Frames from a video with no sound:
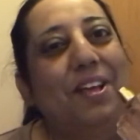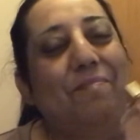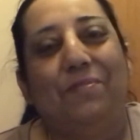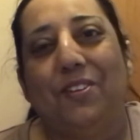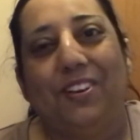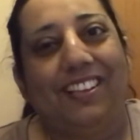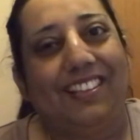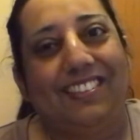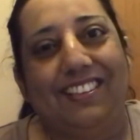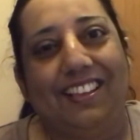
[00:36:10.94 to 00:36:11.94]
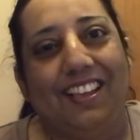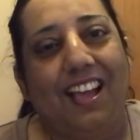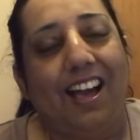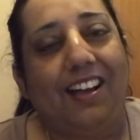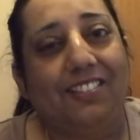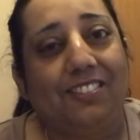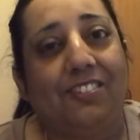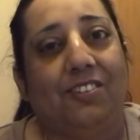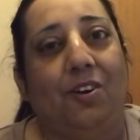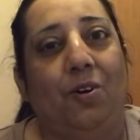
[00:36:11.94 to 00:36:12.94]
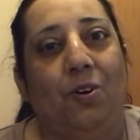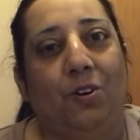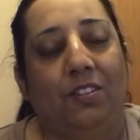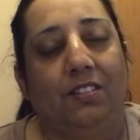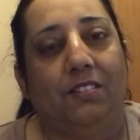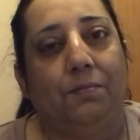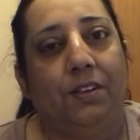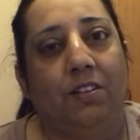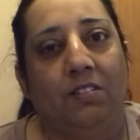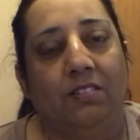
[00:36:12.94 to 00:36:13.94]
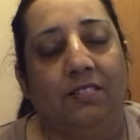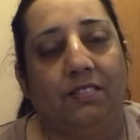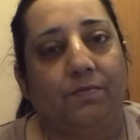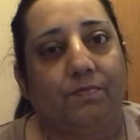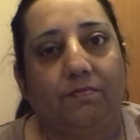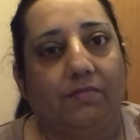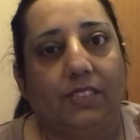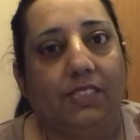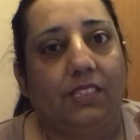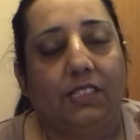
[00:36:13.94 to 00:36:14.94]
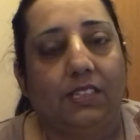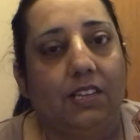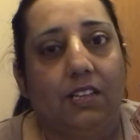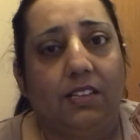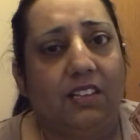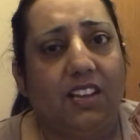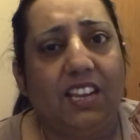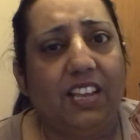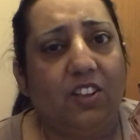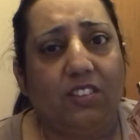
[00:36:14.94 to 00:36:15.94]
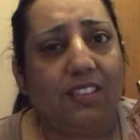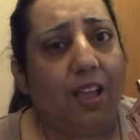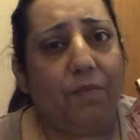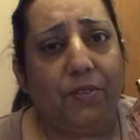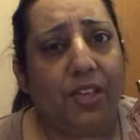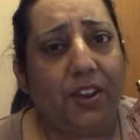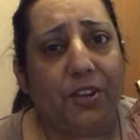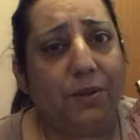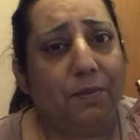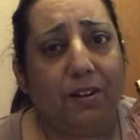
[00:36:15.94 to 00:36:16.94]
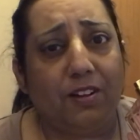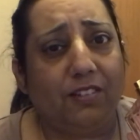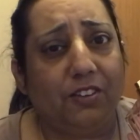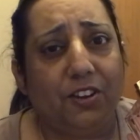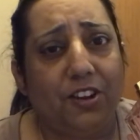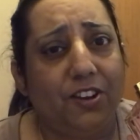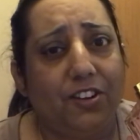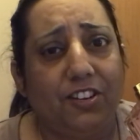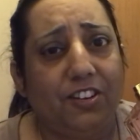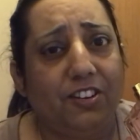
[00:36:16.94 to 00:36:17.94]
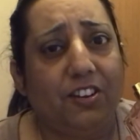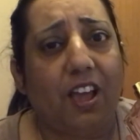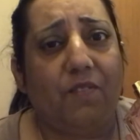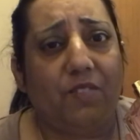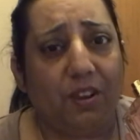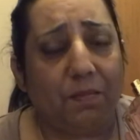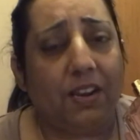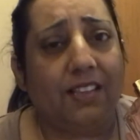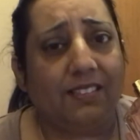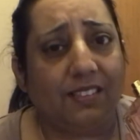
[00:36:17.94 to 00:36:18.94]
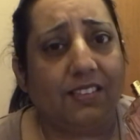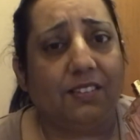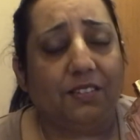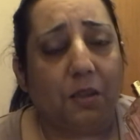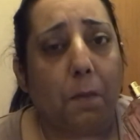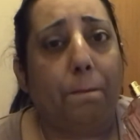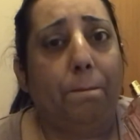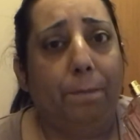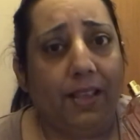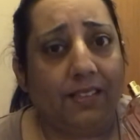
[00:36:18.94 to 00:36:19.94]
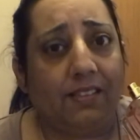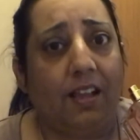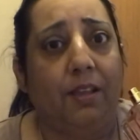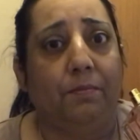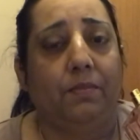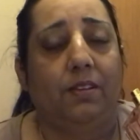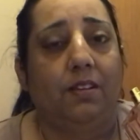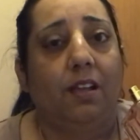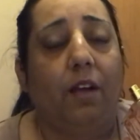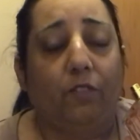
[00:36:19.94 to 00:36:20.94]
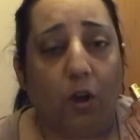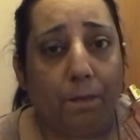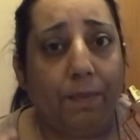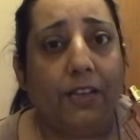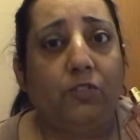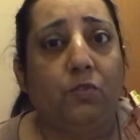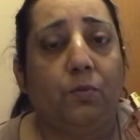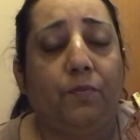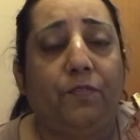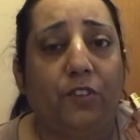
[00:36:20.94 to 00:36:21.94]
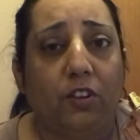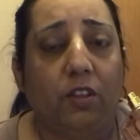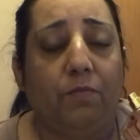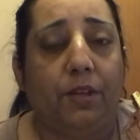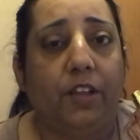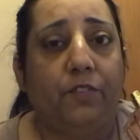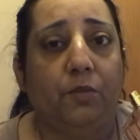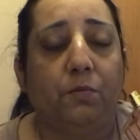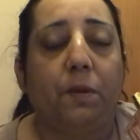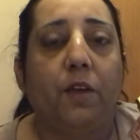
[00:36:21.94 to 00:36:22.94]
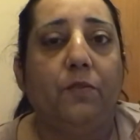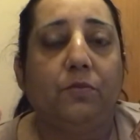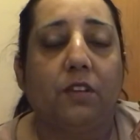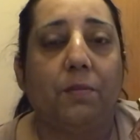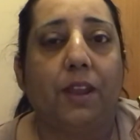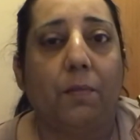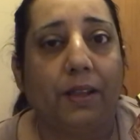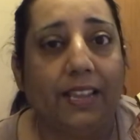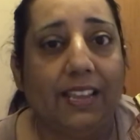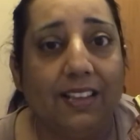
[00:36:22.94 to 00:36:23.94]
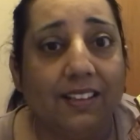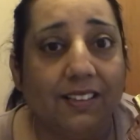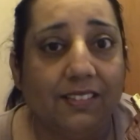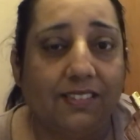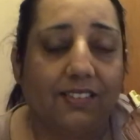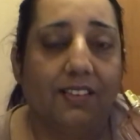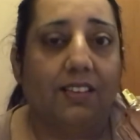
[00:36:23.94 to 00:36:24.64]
I'm not getting it at all, because girl ain't got time for that no more. No, no, no, no, no, no. I've learnt my lesson. Big time. I've got a bedroom full of perfumes. Perfumes coming out my ears.